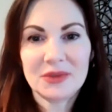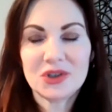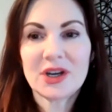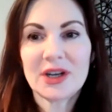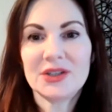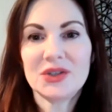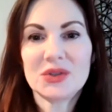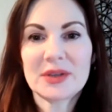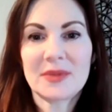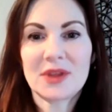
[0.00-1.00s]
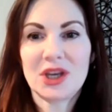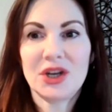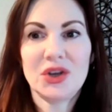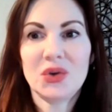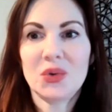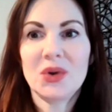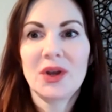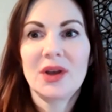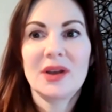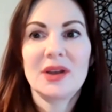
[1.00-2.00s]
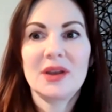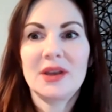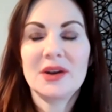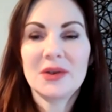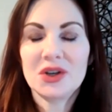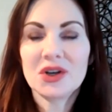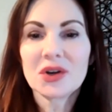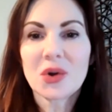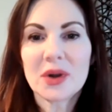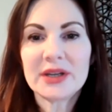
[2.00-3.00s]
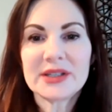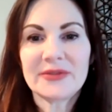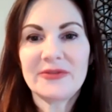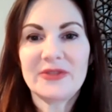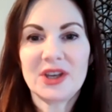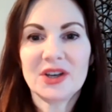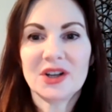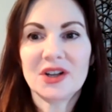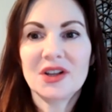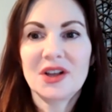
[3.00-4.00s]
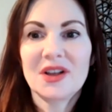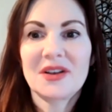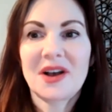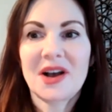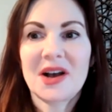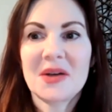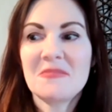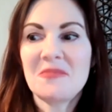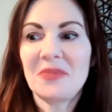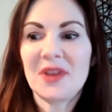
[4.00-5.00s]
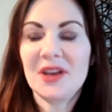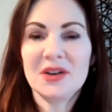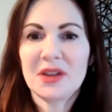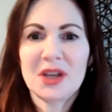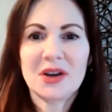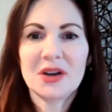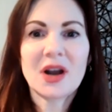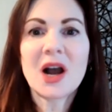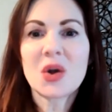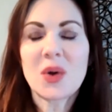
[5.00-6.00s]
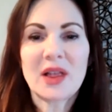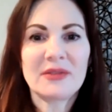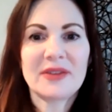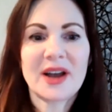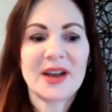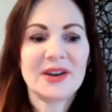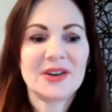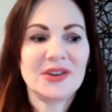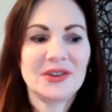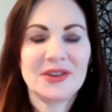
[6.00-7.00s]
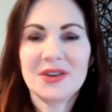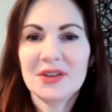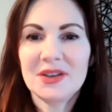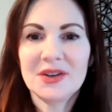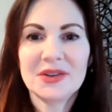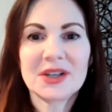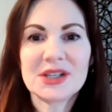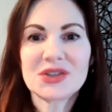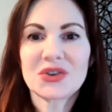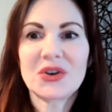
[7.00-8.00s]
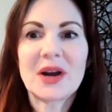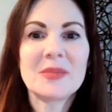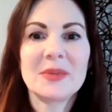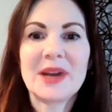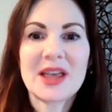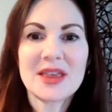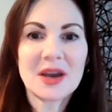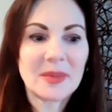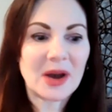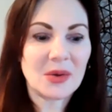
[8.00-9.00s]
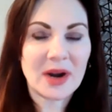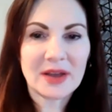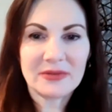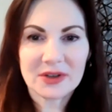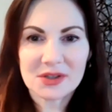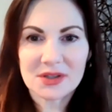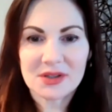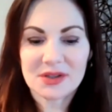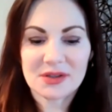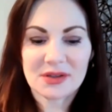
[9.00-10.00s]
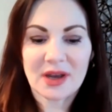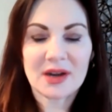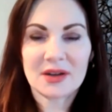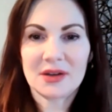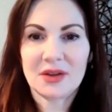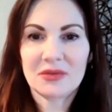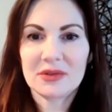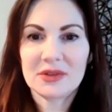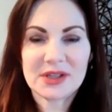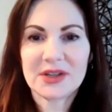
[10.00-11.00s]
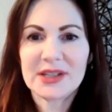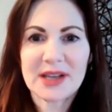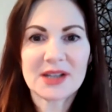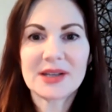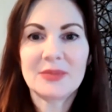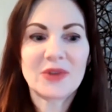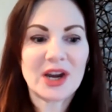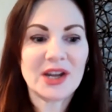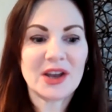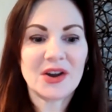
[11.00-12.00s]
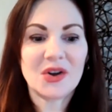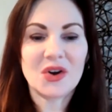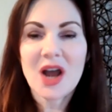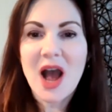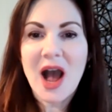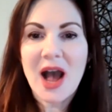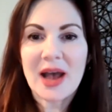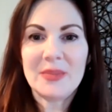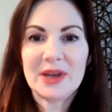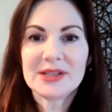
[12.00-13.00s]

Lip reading: you try and do something new, you know, you're going to feel, you know, that you're unqualified, or you're going to screw up. I mean, I think about when I first got on the Sirius XM radio, I